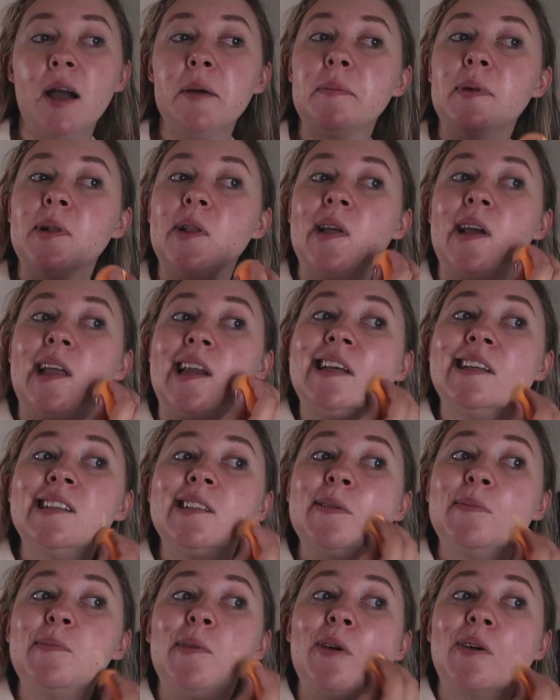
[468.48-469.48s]
I'm planning
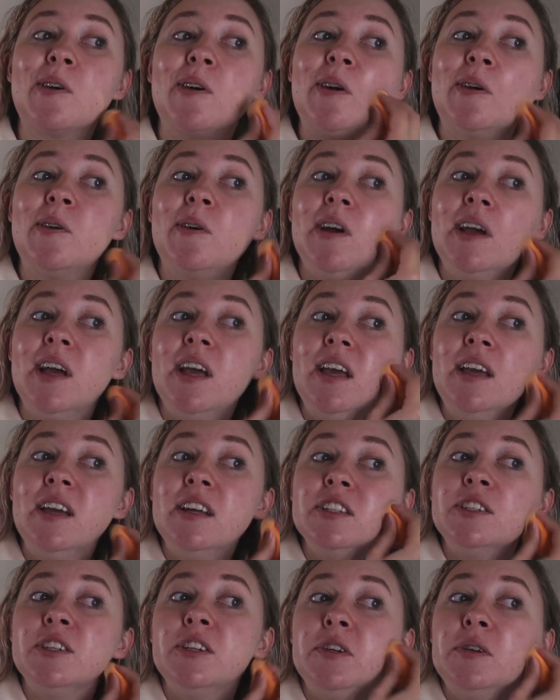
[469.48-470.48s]
tomorrow
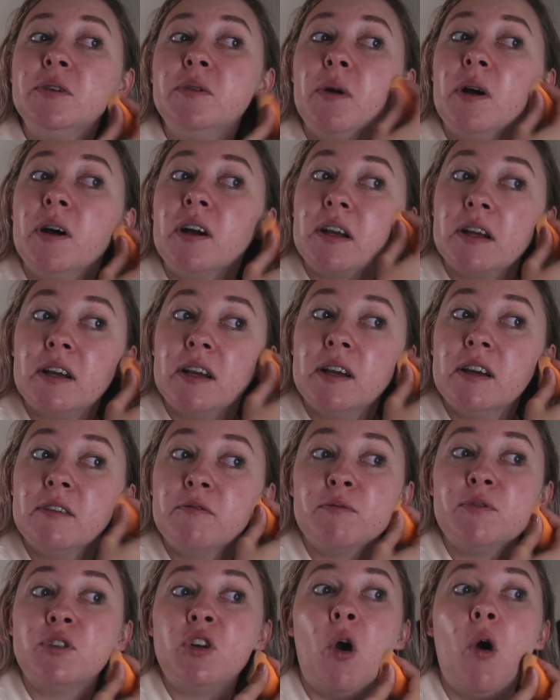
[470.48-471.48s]
to
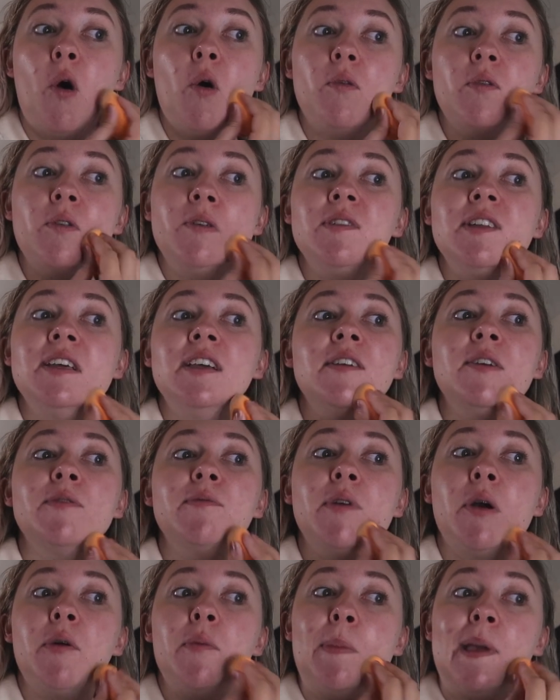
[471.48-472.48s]
totally
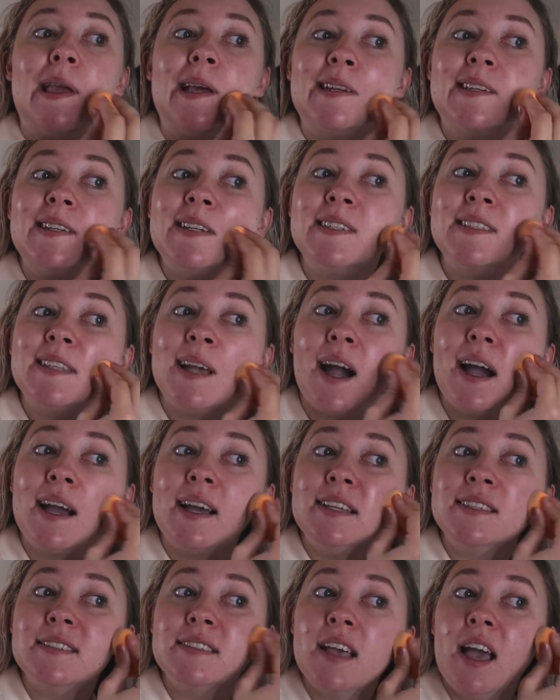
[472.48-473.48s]

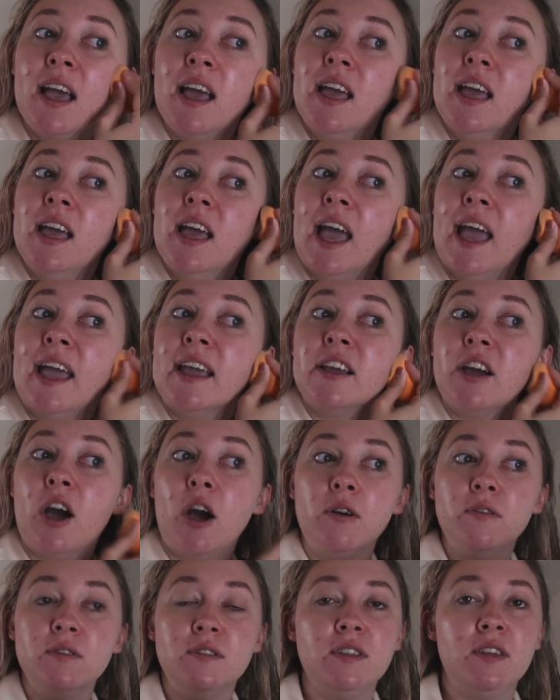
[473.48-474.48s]
romanticize a
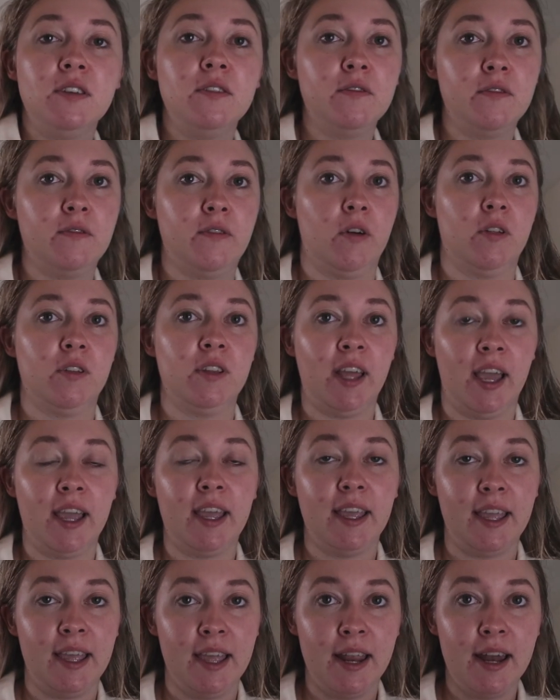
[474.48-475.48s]
cozy fall
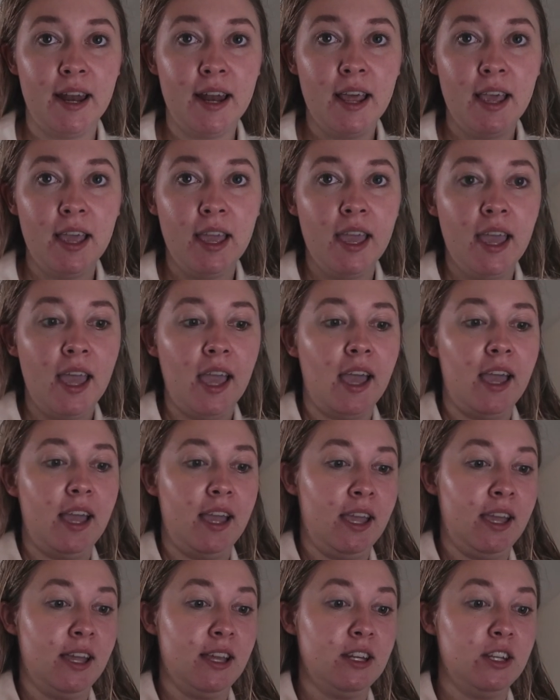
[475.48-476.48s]
night in
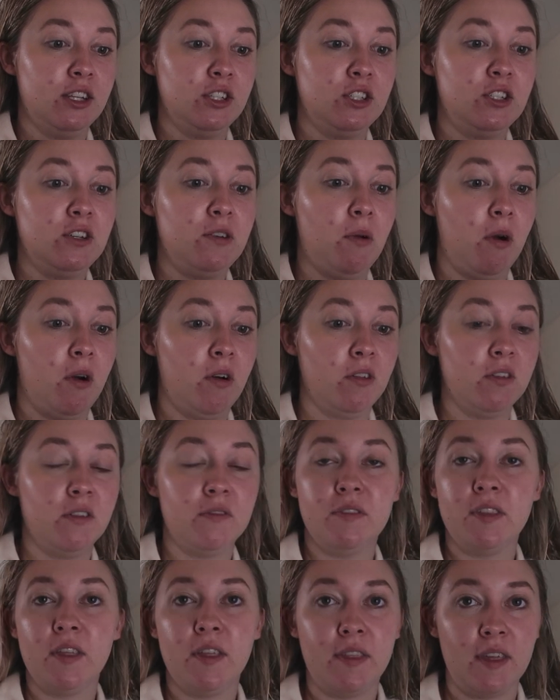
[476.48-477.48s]
and do all
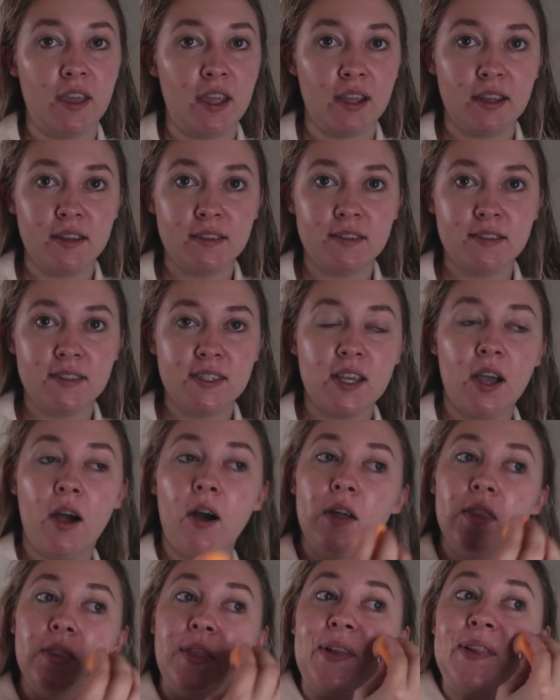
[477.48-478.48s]
of the things
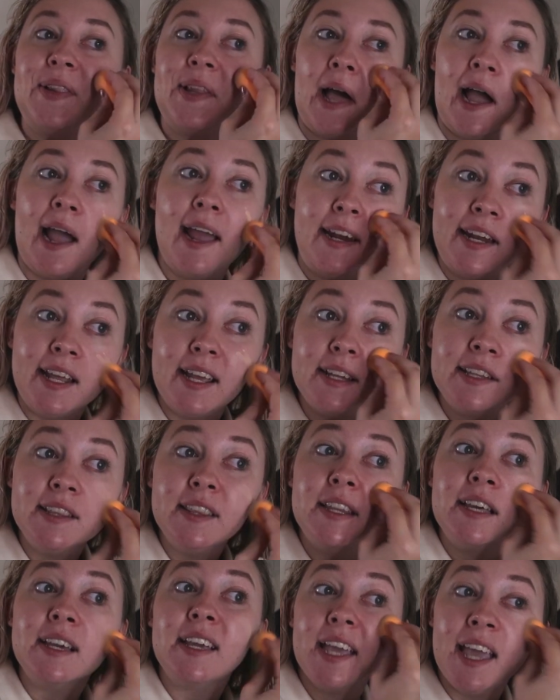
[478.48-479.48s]
the lighting,
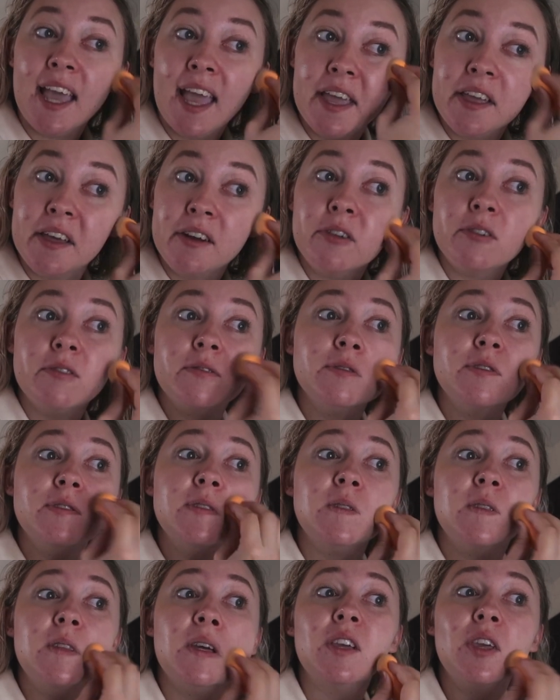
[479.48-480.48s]
the
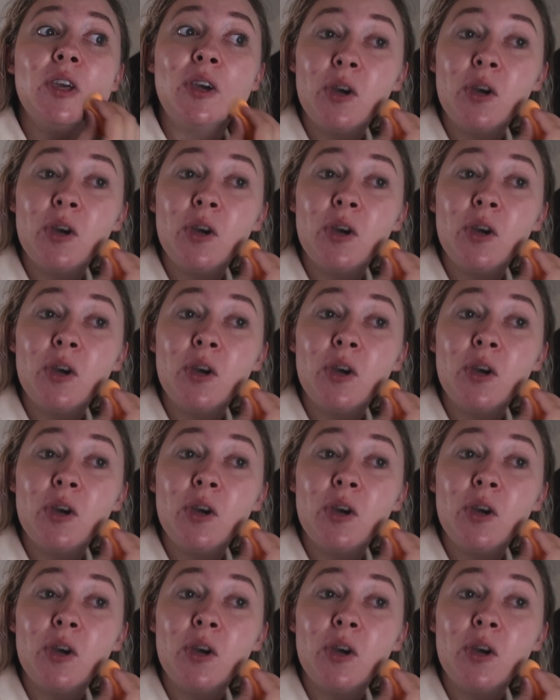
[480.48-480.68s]
candles, the